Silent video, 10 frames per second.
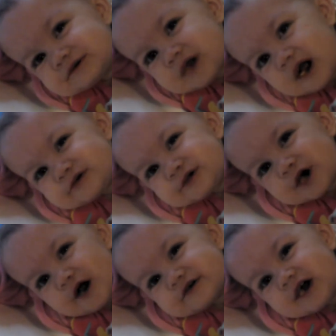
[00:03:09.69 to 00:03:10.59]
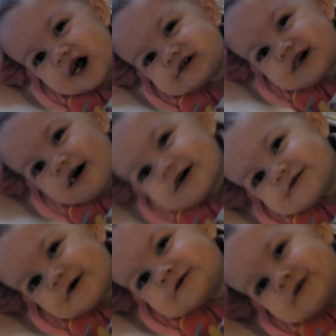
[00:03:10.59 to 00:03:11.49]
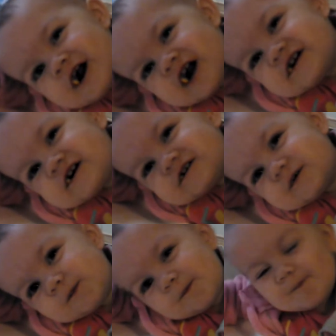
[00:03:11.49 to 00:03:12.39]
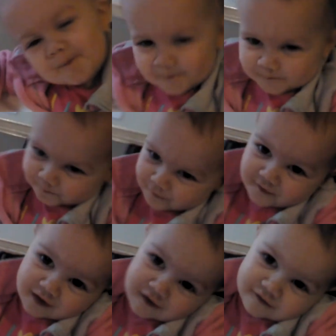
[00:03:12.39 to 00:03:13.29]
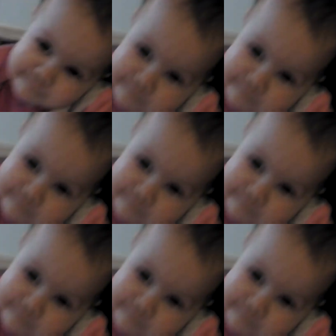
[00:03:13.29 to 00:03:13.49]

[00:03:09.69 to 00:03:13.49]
mommy thought that she got there on time for her to have a